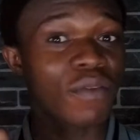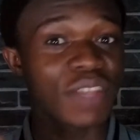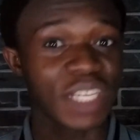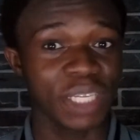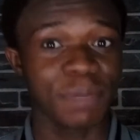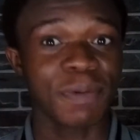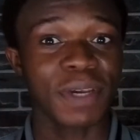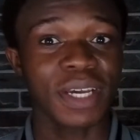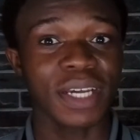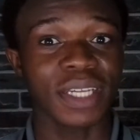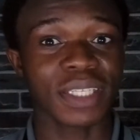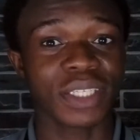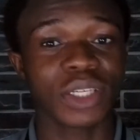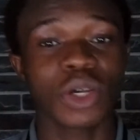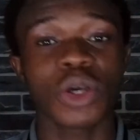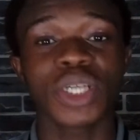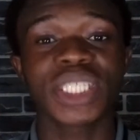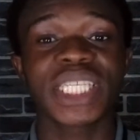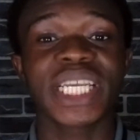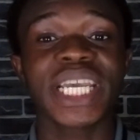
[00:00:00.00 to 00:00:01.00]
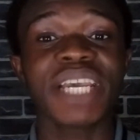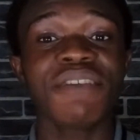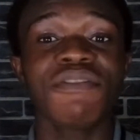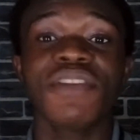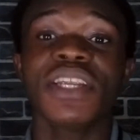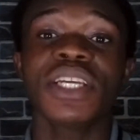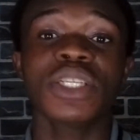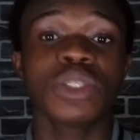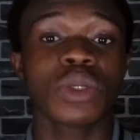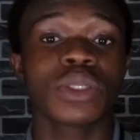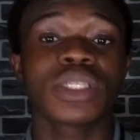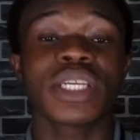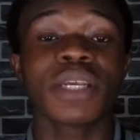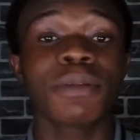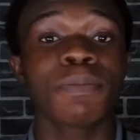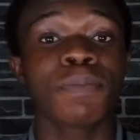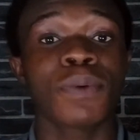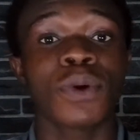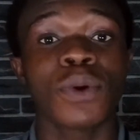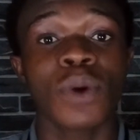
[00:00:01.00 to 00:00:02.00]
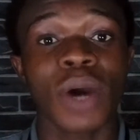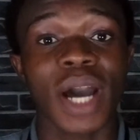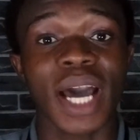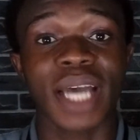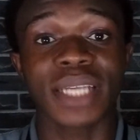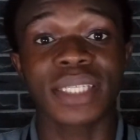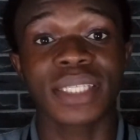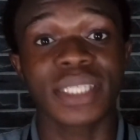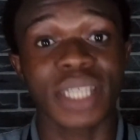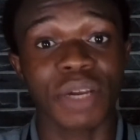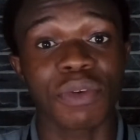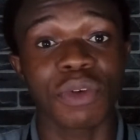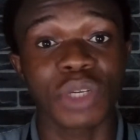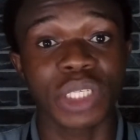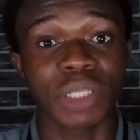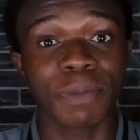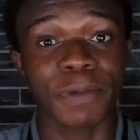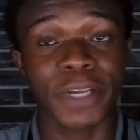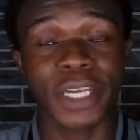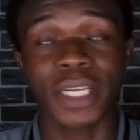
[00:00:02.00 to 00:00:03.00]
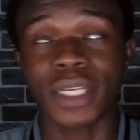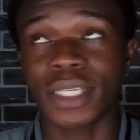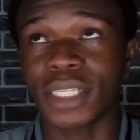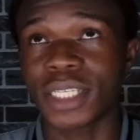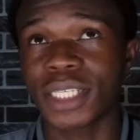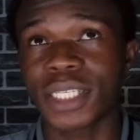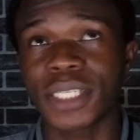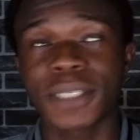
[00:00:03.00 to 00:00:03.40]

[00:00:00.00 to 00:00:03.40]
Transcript: the speakers, because the Infinix Note 10 Pro has stereo speakers.